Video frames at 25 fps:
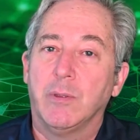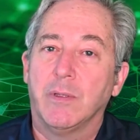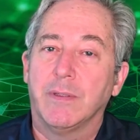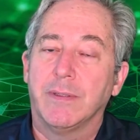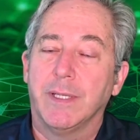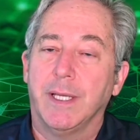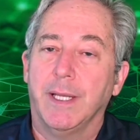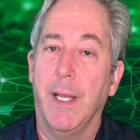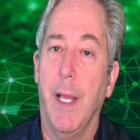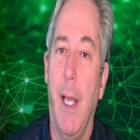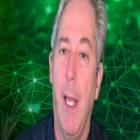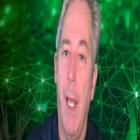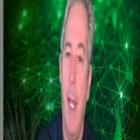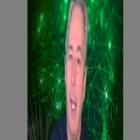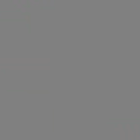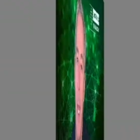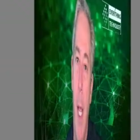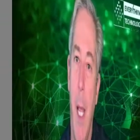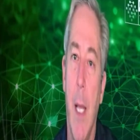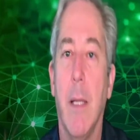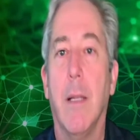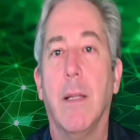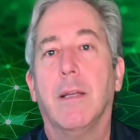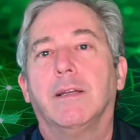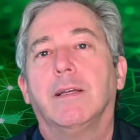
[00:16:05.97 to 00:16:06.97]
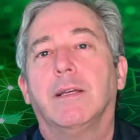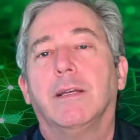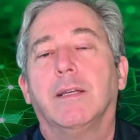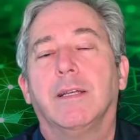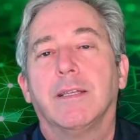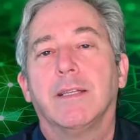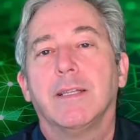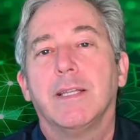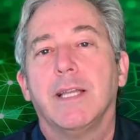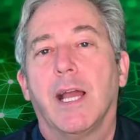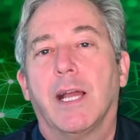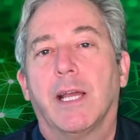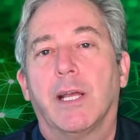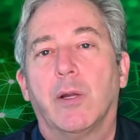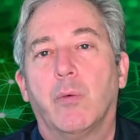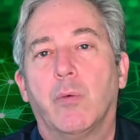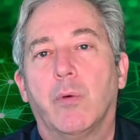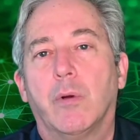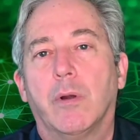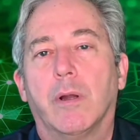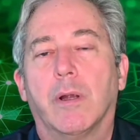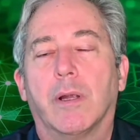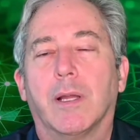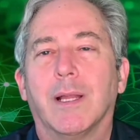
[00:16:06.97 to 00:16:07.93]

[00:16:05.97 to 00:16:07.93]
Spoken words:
it said, it's not going to work.